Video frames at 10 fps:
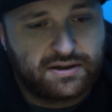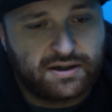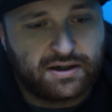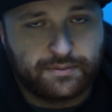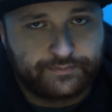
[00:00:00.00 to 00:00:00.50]

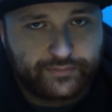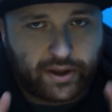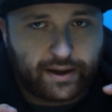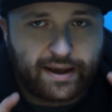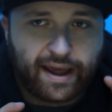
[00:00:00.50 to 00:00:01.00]

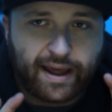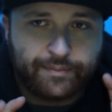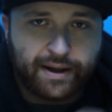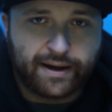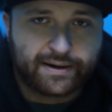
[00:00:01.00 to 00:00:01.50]

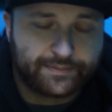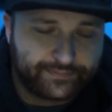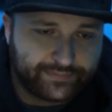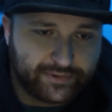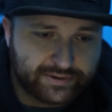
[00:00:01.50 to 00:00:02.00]
Catback.
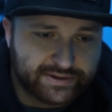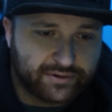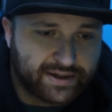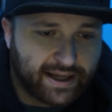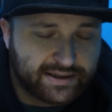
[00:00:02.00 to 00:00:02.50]
There's
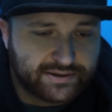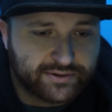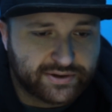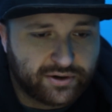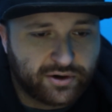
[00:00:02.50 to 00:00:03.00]
no cats
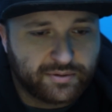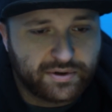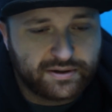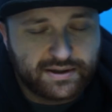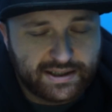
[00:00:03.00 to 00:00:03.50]
on the car,
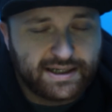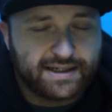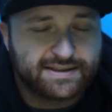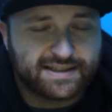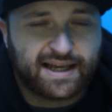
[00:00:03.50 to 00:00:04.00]
but
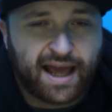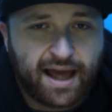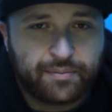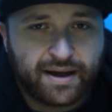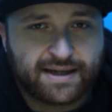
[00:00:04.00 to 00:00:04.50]
it is a
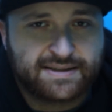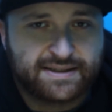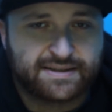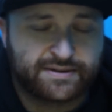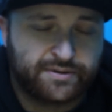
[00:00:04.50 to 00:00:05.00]
Catback
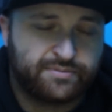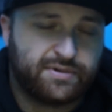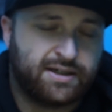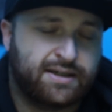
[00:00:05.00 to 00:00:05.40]
system.